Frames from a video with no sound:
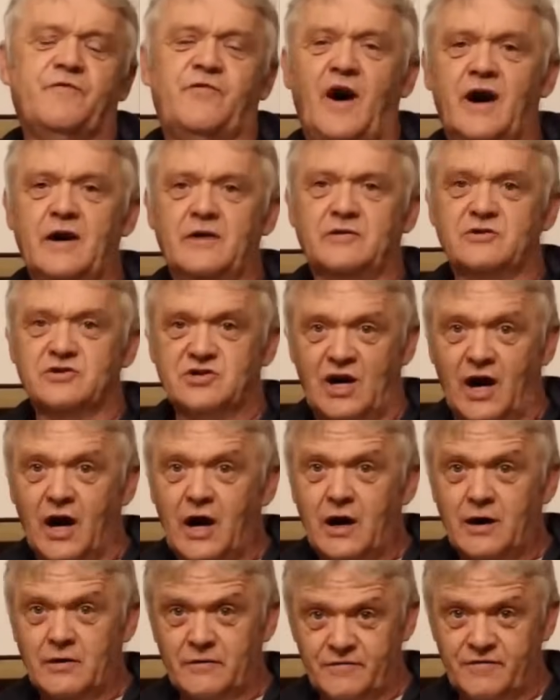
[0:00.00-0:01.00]
files
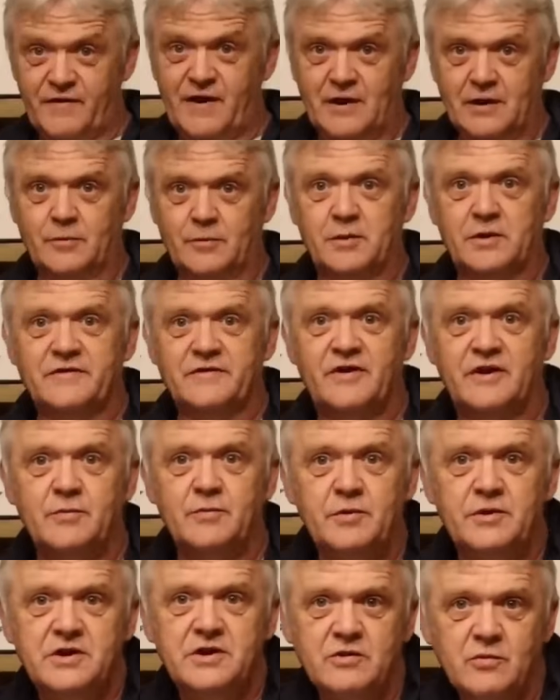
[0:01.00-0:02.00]
are available if
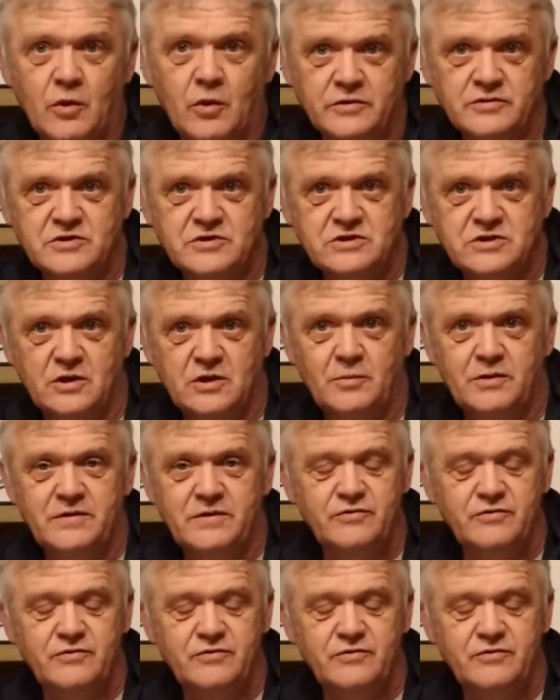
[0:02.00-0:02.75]
anybody wants them,